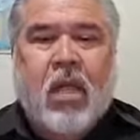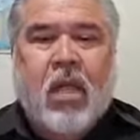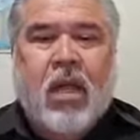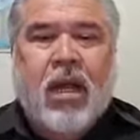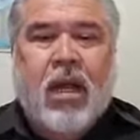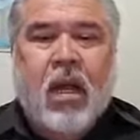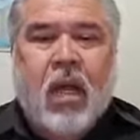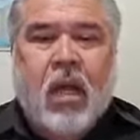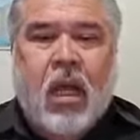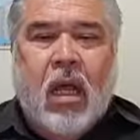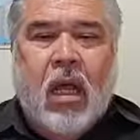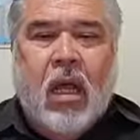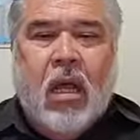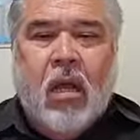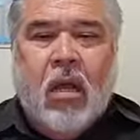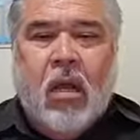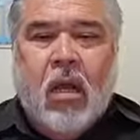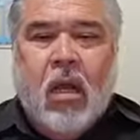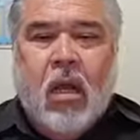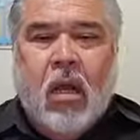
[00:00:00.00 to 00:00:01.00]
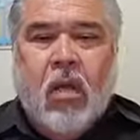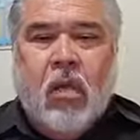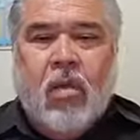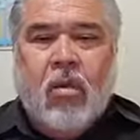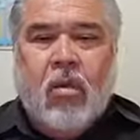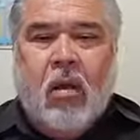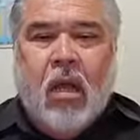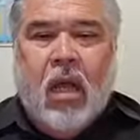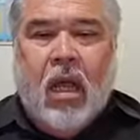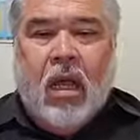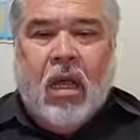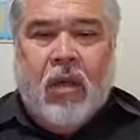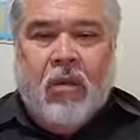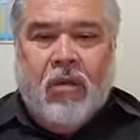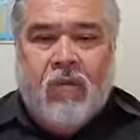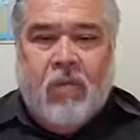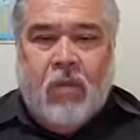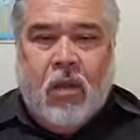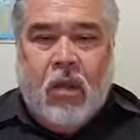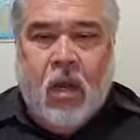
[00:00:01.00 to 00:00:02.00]
Align your
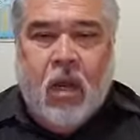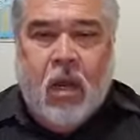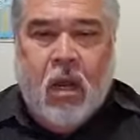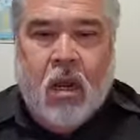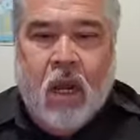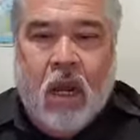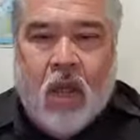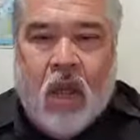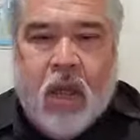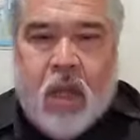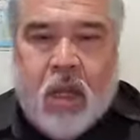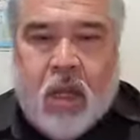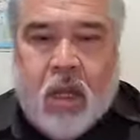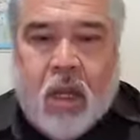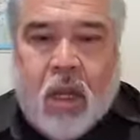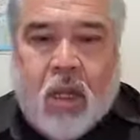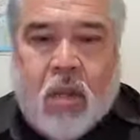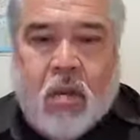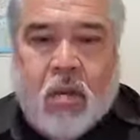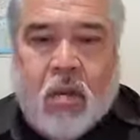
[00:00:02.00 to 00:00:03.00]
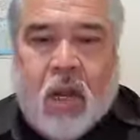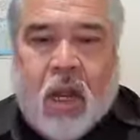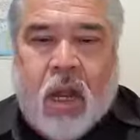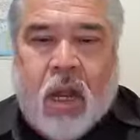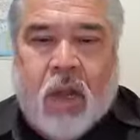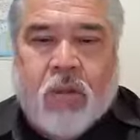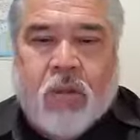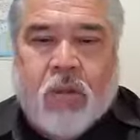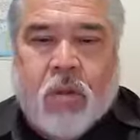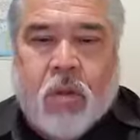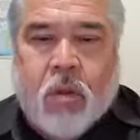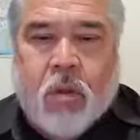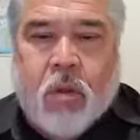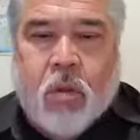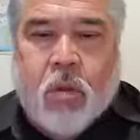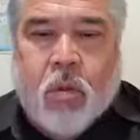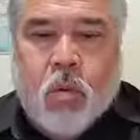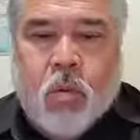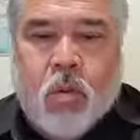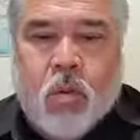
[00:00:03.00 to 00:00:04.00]
life. Align your life
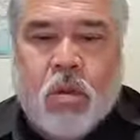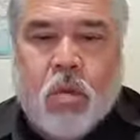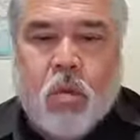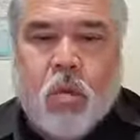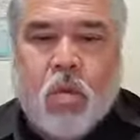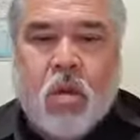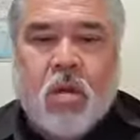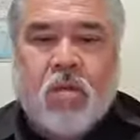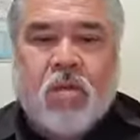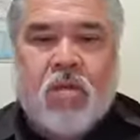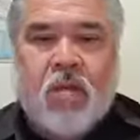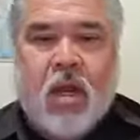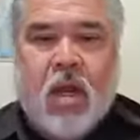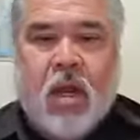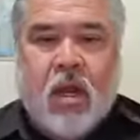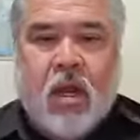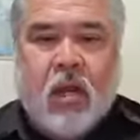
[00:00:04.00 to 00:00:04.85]
with the Word of God.